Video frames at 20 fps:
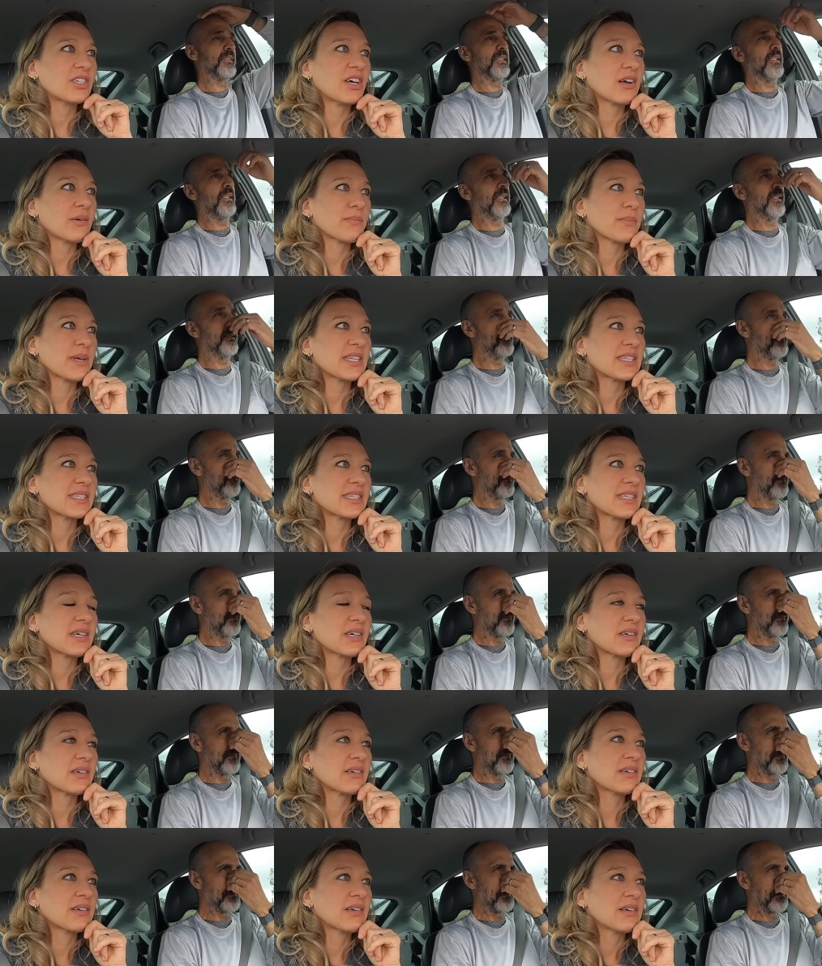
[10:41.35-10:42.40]
Speaker 1: dog yeah. beds
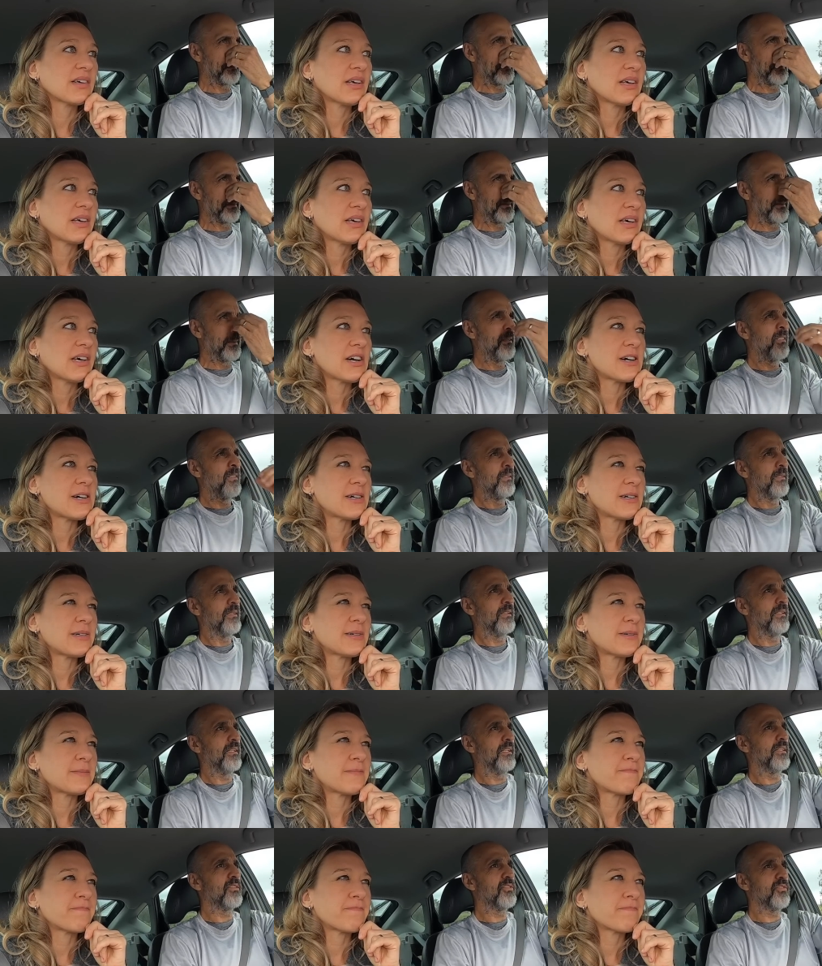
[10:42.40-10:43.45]
there.
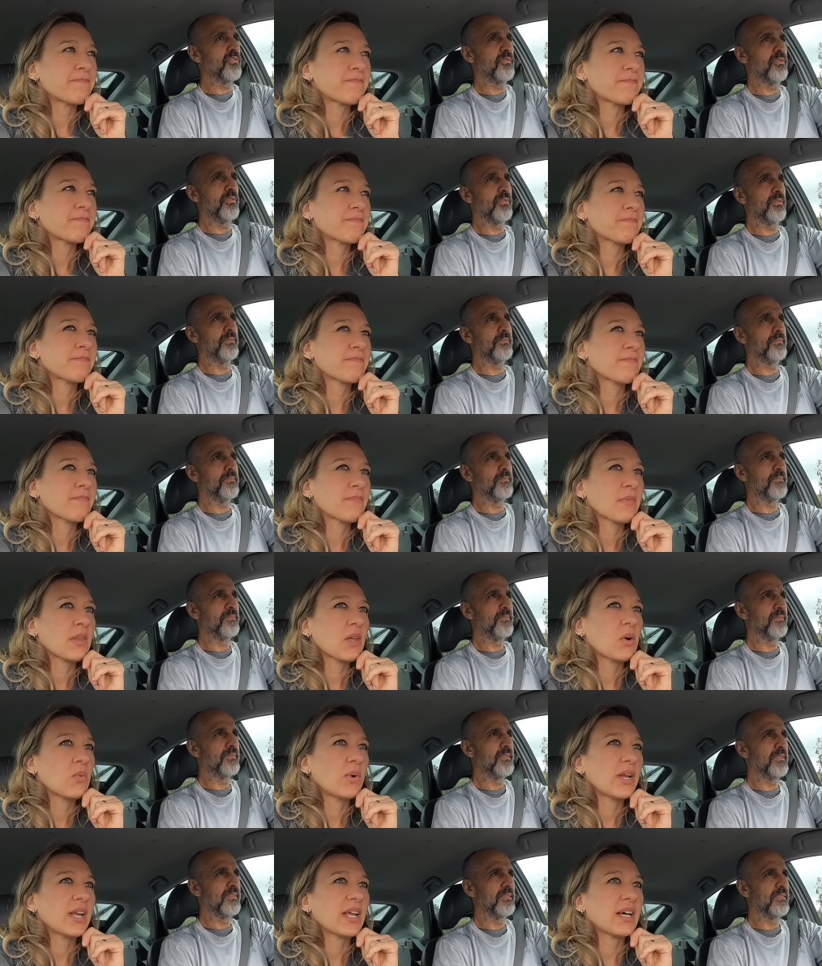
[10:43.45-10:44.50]
Um, That's true.
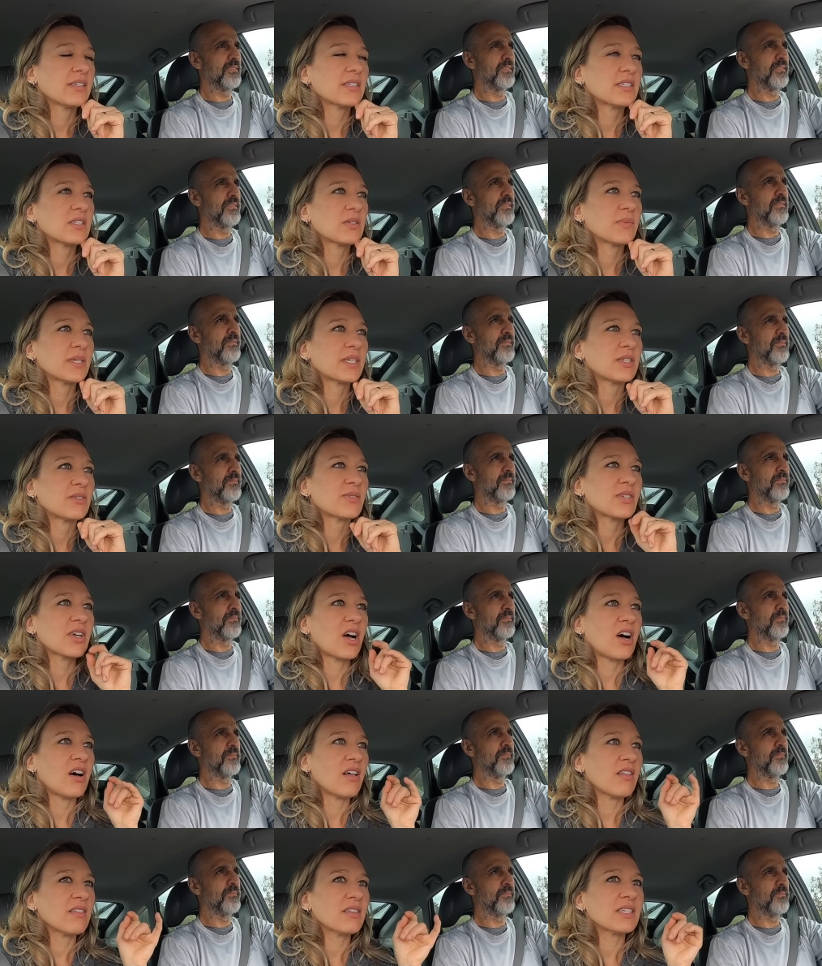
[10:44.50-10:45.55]
What else do we use
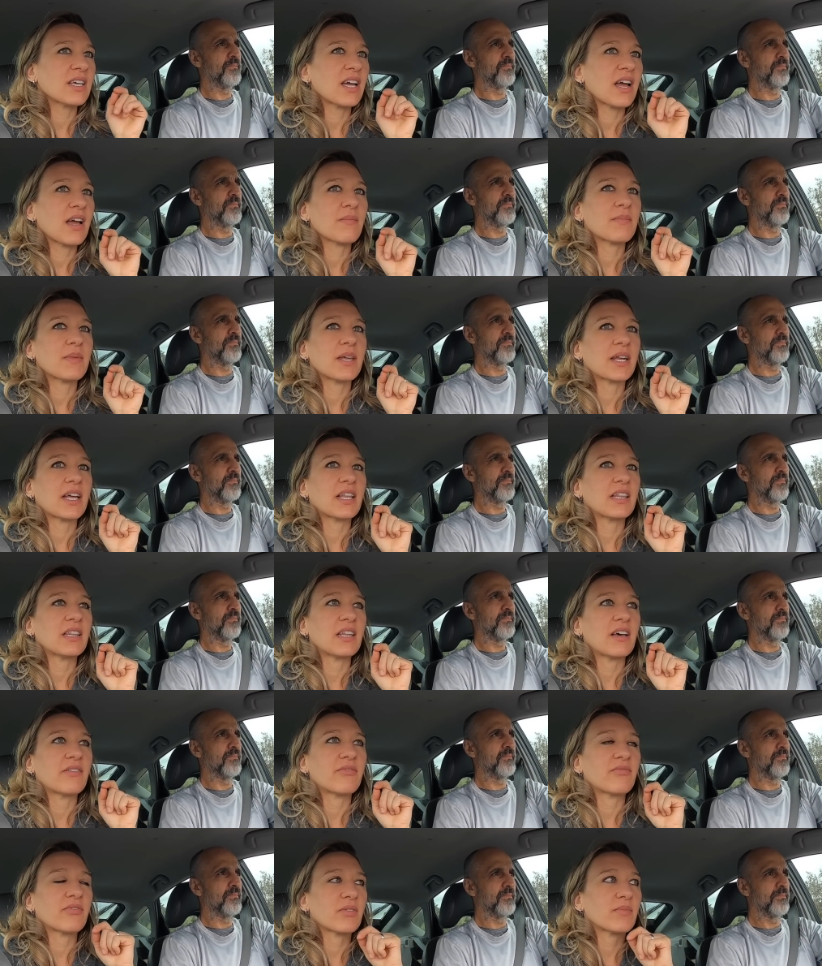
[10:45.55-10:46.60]
all the time that I
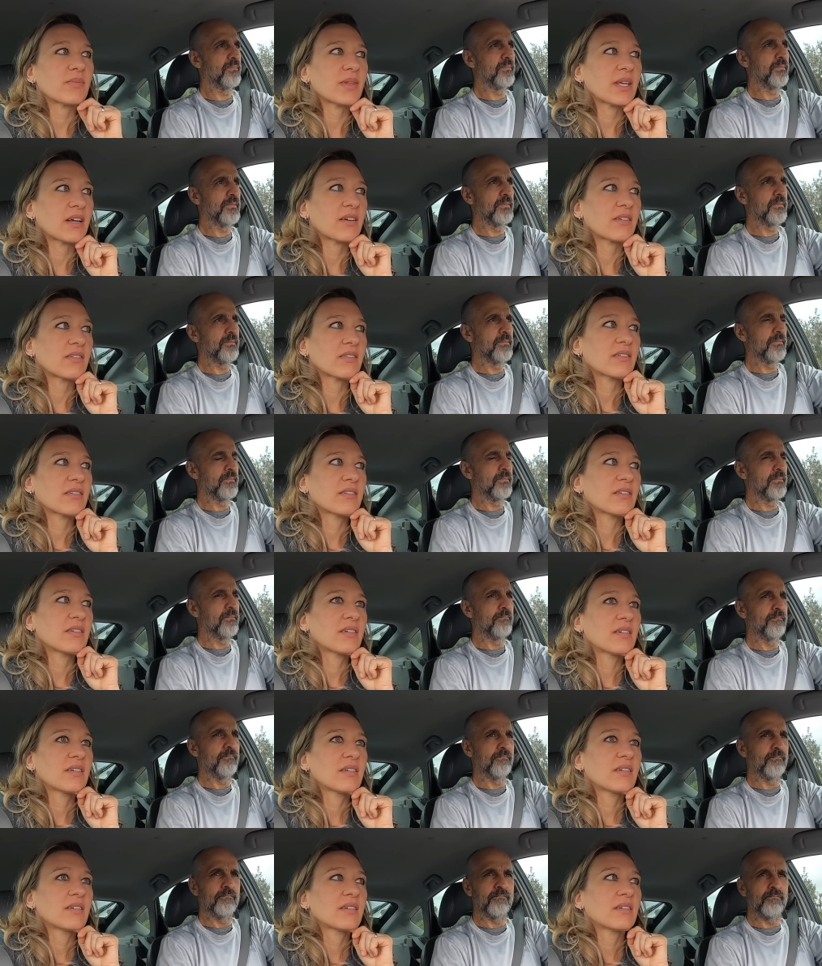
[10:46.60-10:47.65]
love from there?
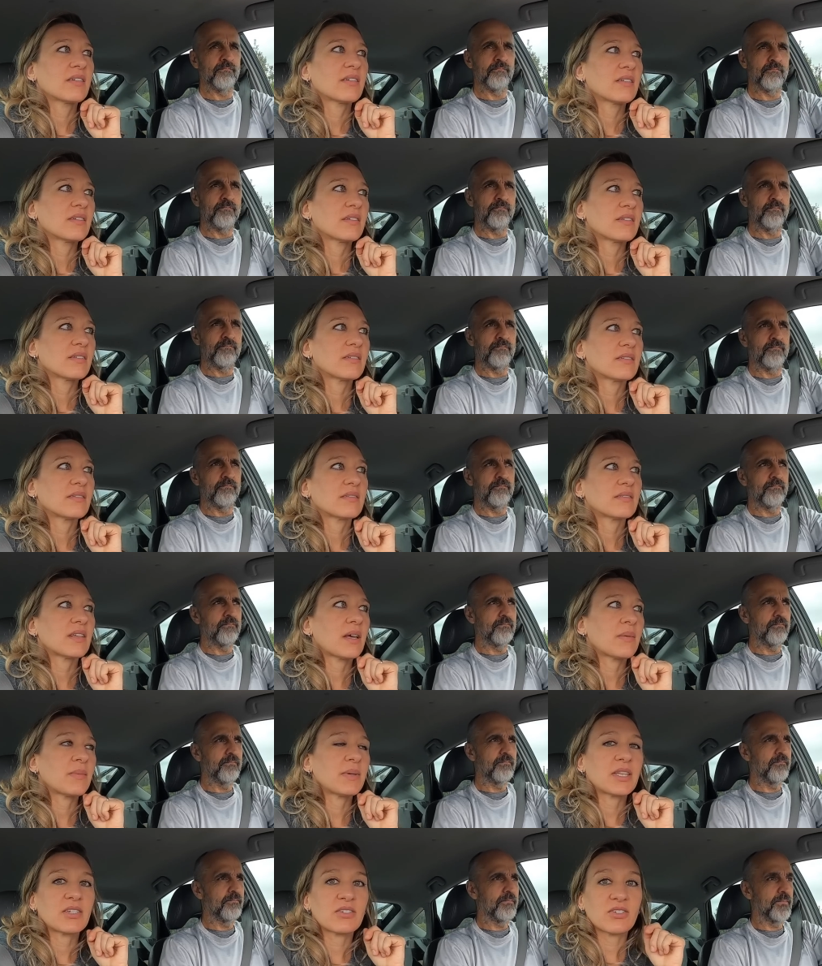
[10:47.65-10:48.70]

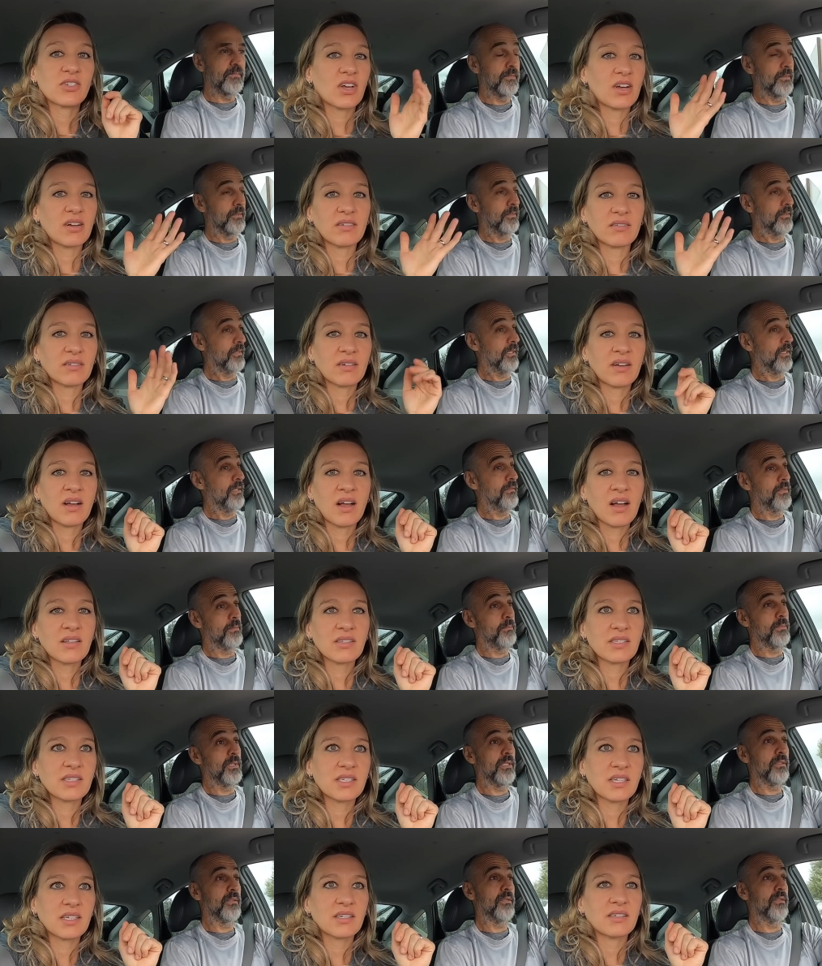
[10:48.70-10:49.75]
I mean, there's
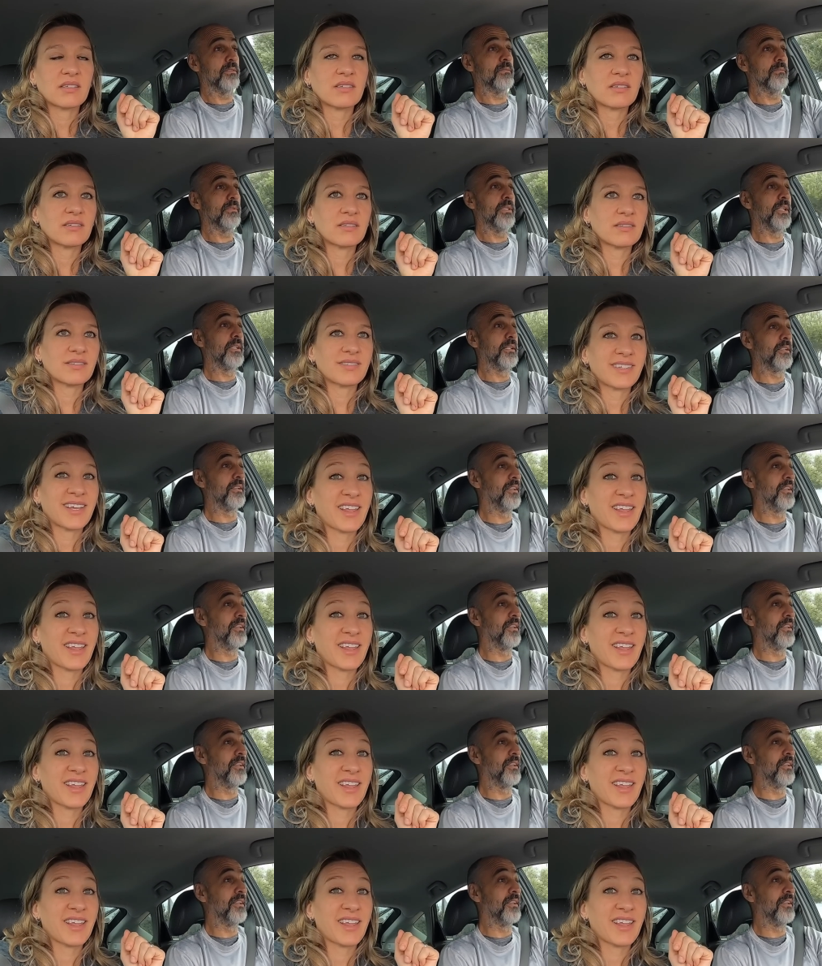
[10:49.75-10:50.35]
coffee constant. Maker.